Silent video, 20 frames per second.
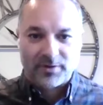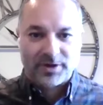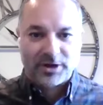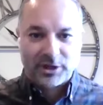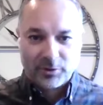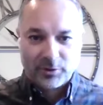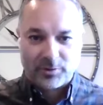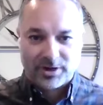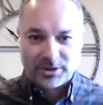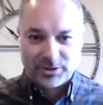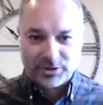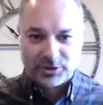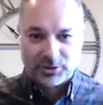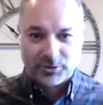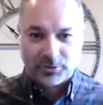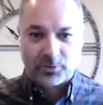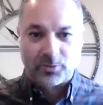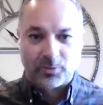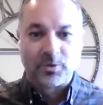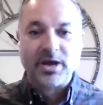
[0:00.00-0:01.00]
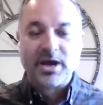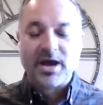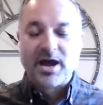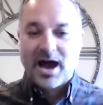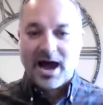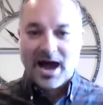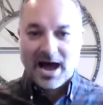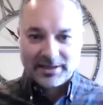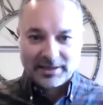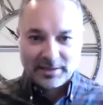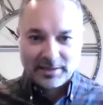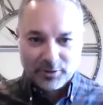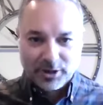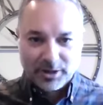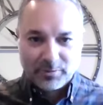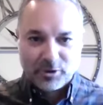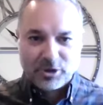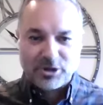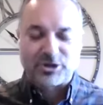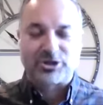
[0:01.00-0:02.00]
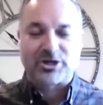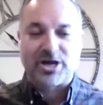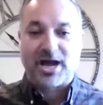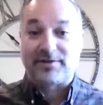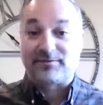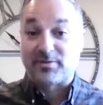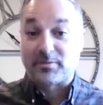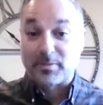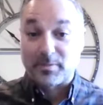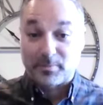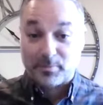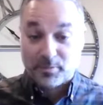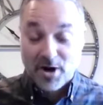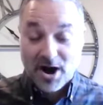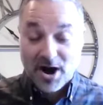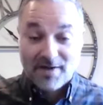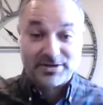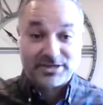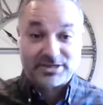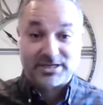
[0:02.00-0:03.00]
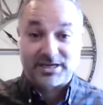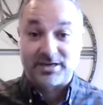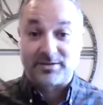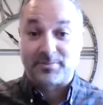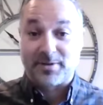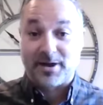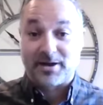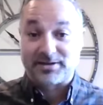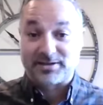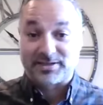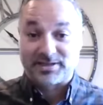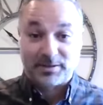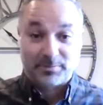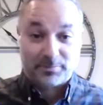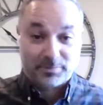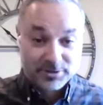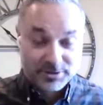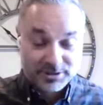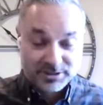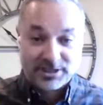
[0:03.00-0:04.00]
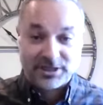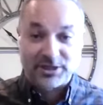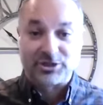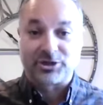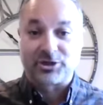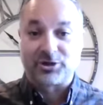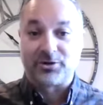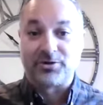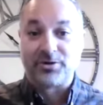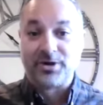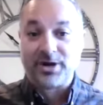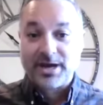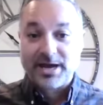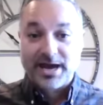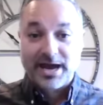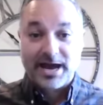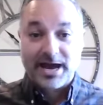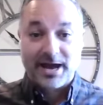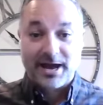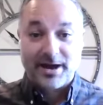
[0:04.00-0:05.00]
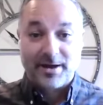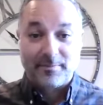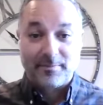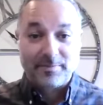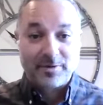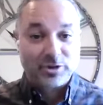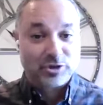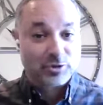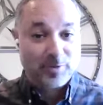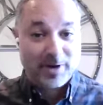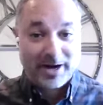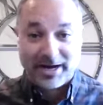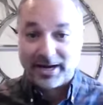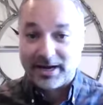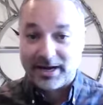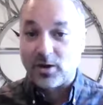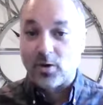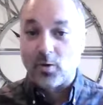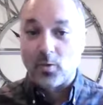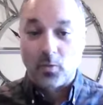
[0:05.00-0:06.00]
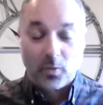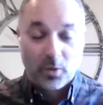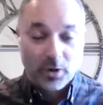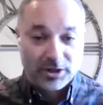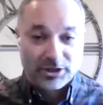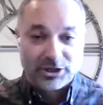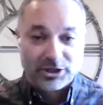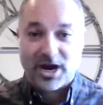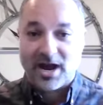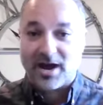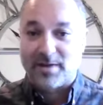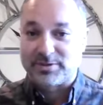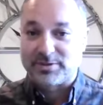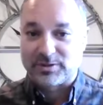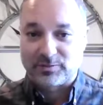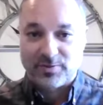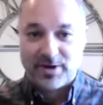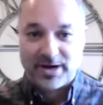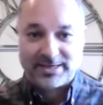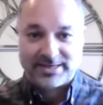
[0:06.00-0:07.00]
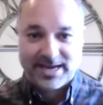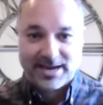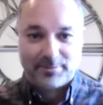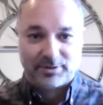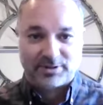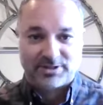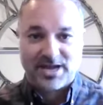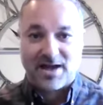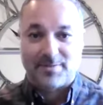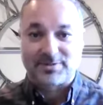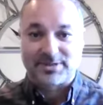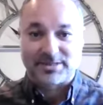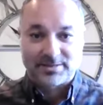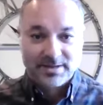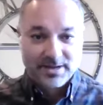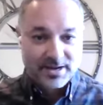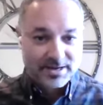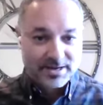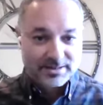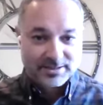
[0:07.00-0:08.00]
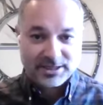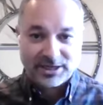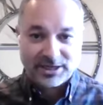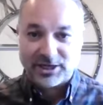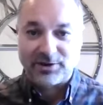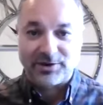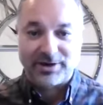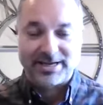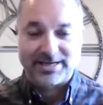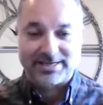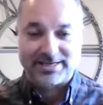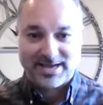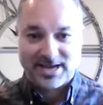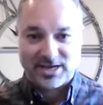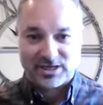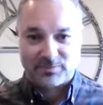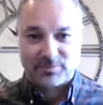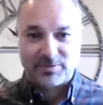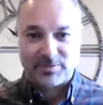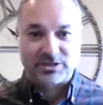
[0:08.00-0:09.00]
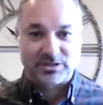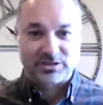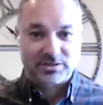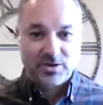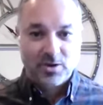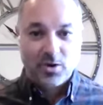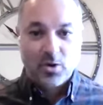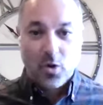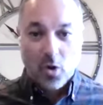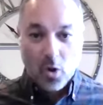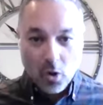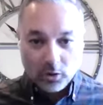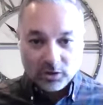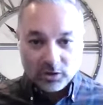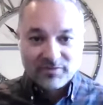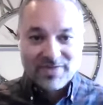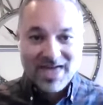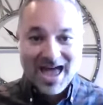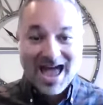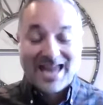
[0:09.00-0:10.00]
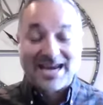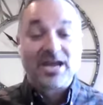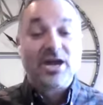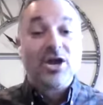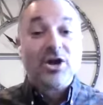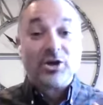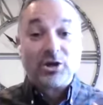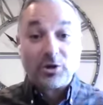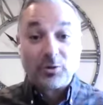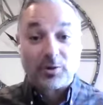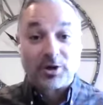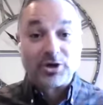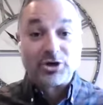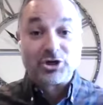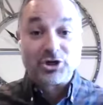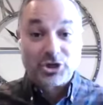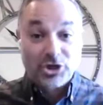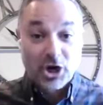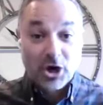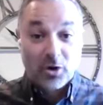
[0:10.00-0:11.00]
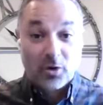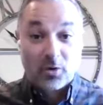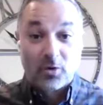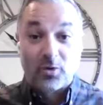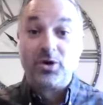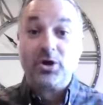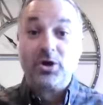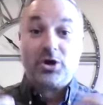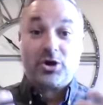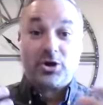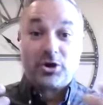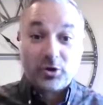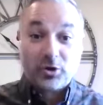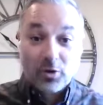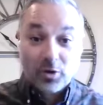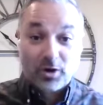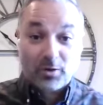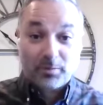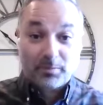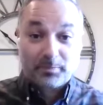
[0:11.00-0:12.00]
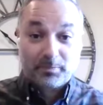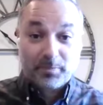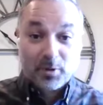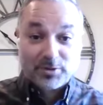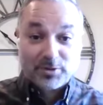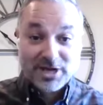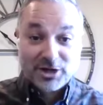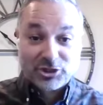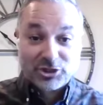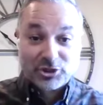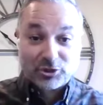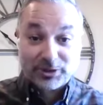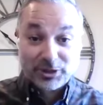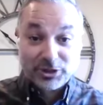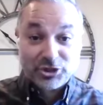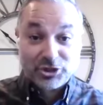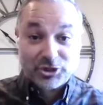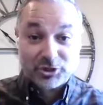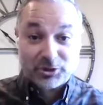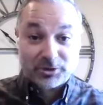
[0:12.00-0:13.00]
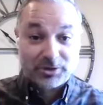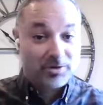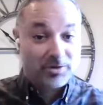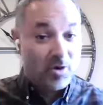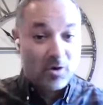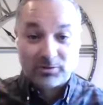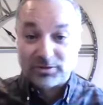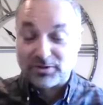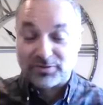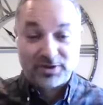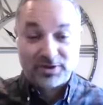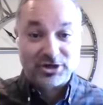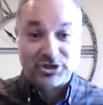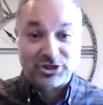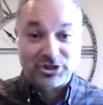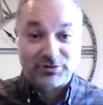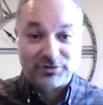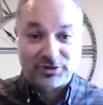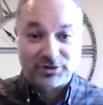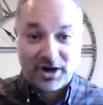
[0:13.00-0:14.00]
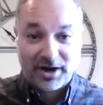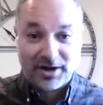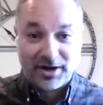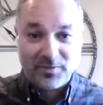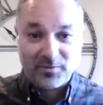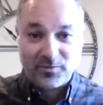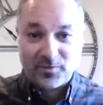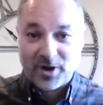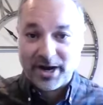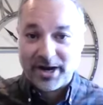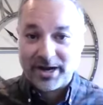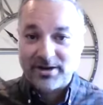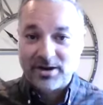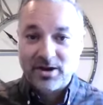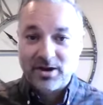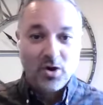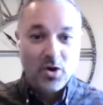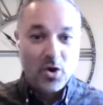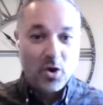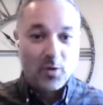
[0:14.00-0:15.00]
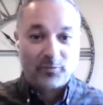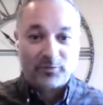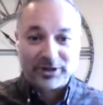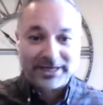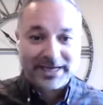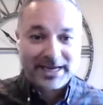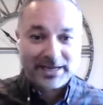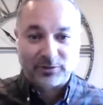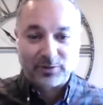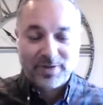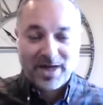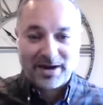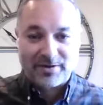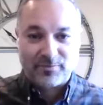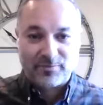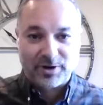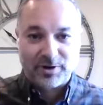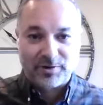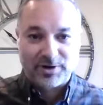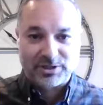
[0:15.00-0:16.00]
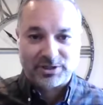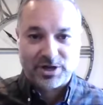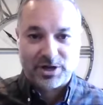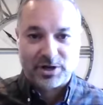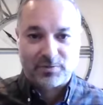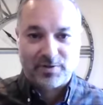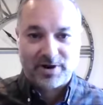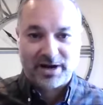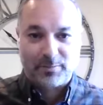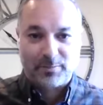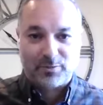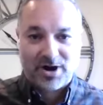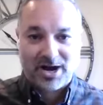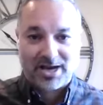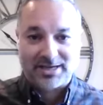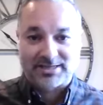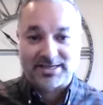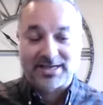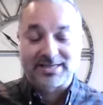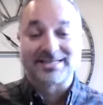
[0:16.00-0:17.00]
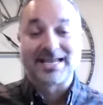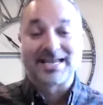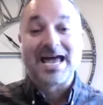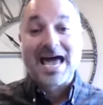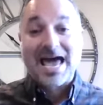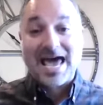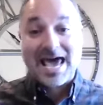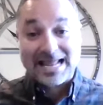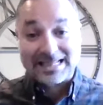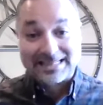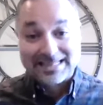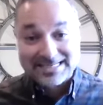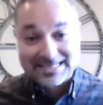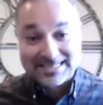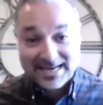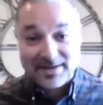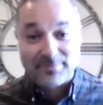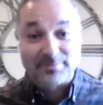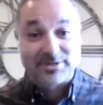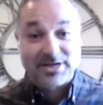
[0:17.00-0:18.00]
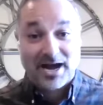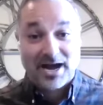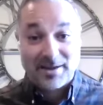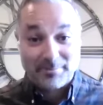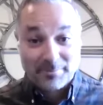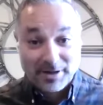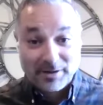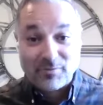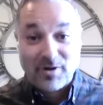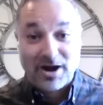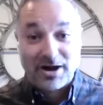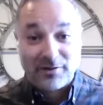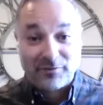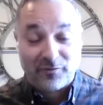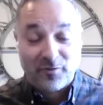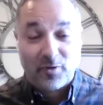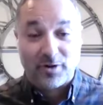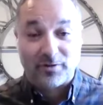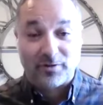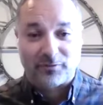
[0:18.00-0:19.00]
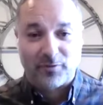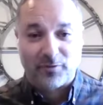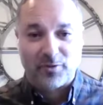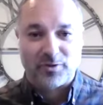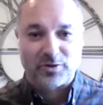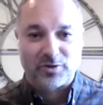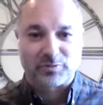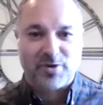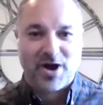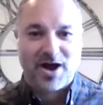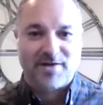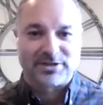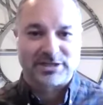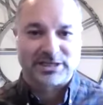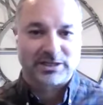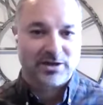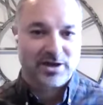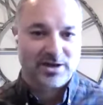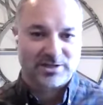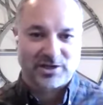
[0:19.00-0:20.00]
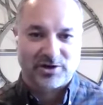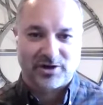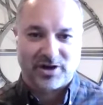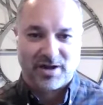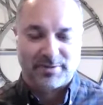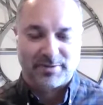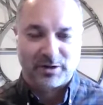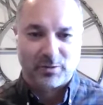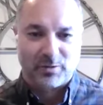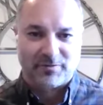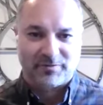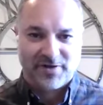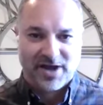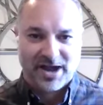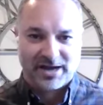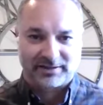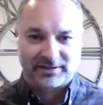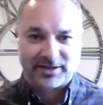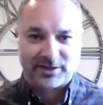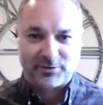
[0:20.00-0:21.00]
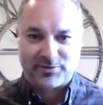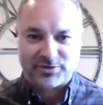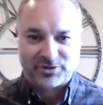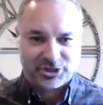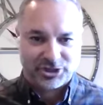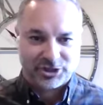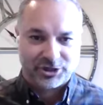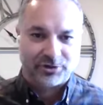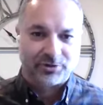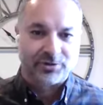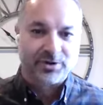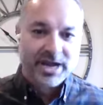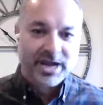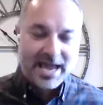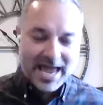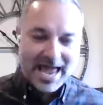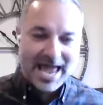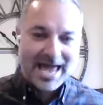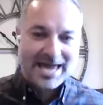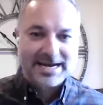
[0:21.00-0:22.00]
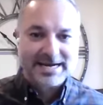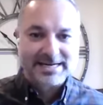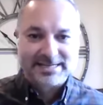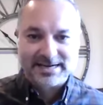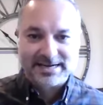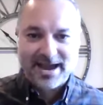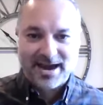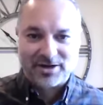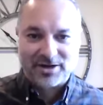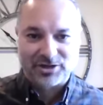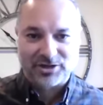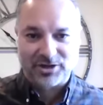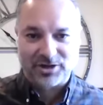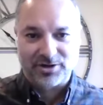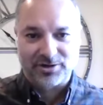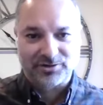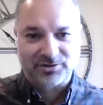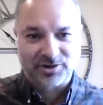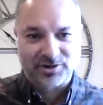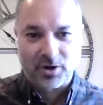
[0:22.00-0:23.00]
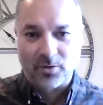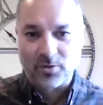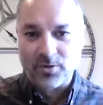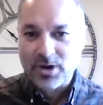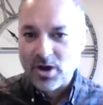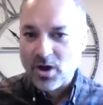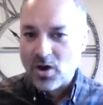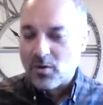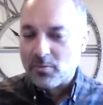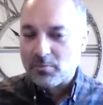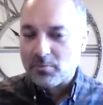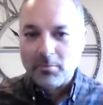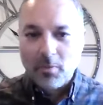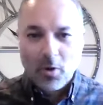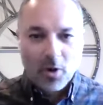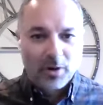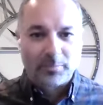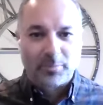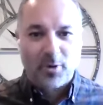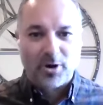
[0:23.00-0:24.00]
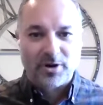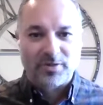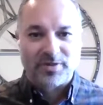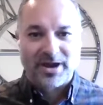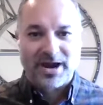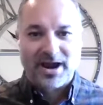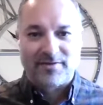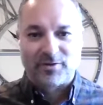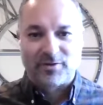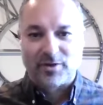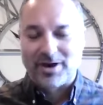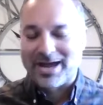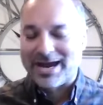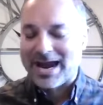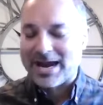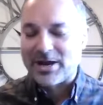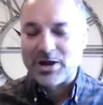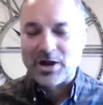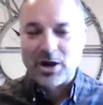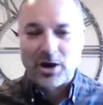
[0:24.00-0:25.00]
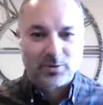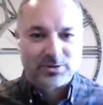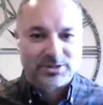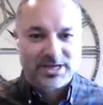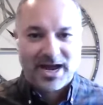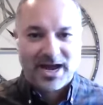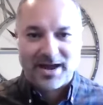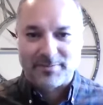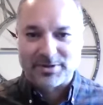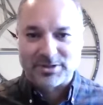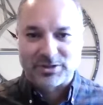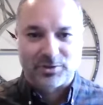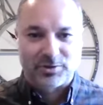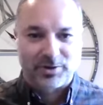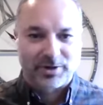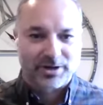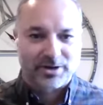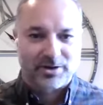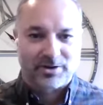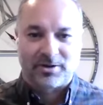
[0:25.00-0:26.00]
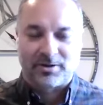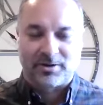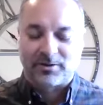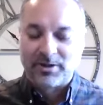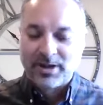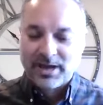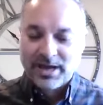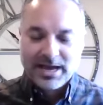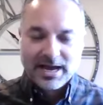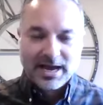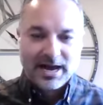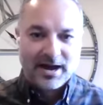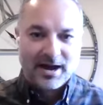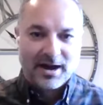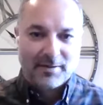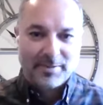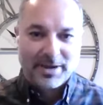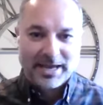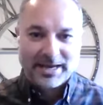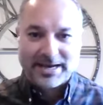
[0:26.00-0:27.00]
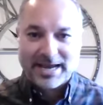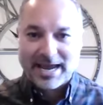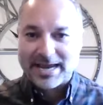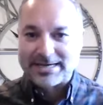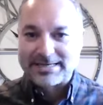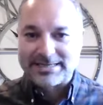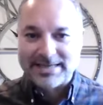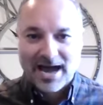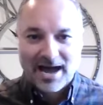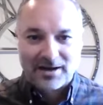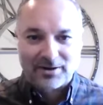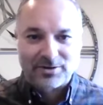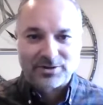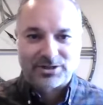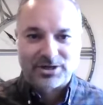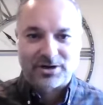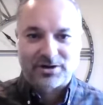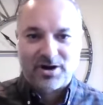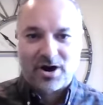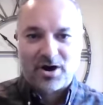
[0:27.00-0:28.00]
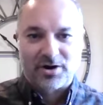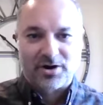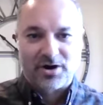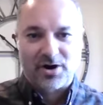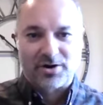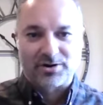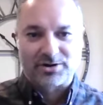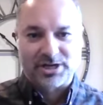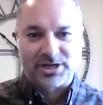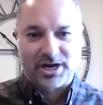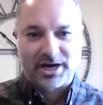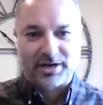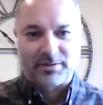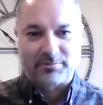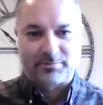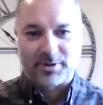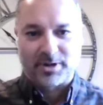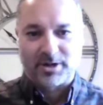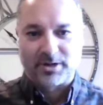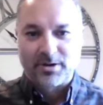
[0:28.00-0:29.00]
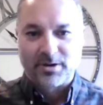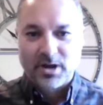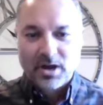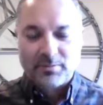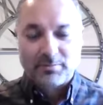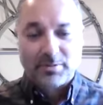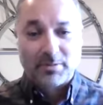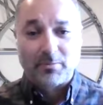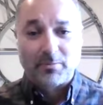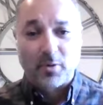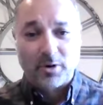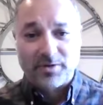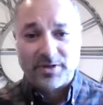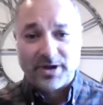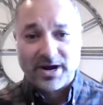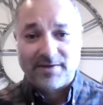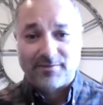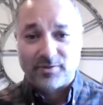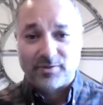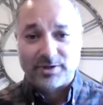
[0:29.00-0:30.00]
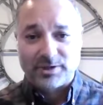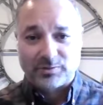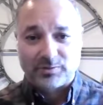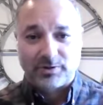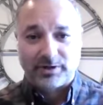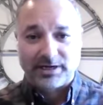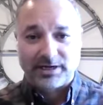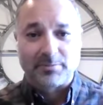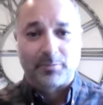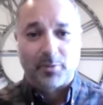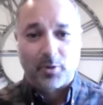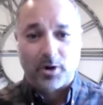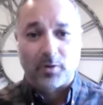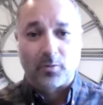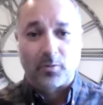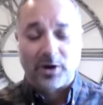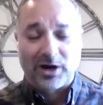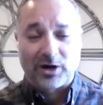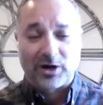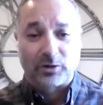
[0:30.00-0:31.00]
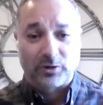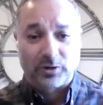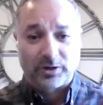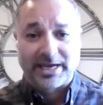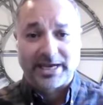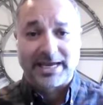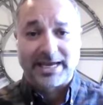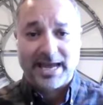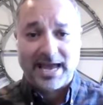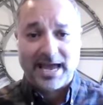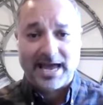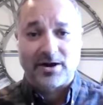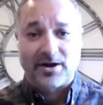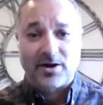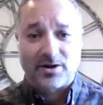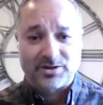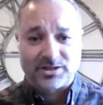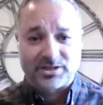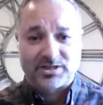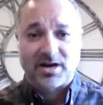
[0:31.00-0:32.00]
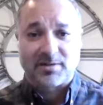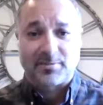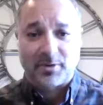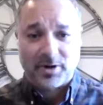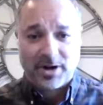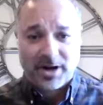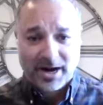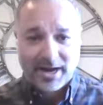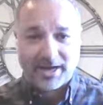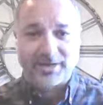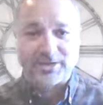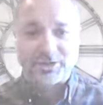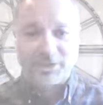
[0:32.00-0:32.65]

the more that you can do on the pre-breach side from a privacy policy procedure um, training workshops right tabletops security assessments all of that you can show your potential insurer all the things you've done right hopefully get through that rigorous underwriting process and at the same time be ready for for those privacy laws that are coming into effect later this year and into next year so more important than ever and i know time is critical um, and, and dollars are, are, are tight but but more than ever, it's really important. We are looking at our cyber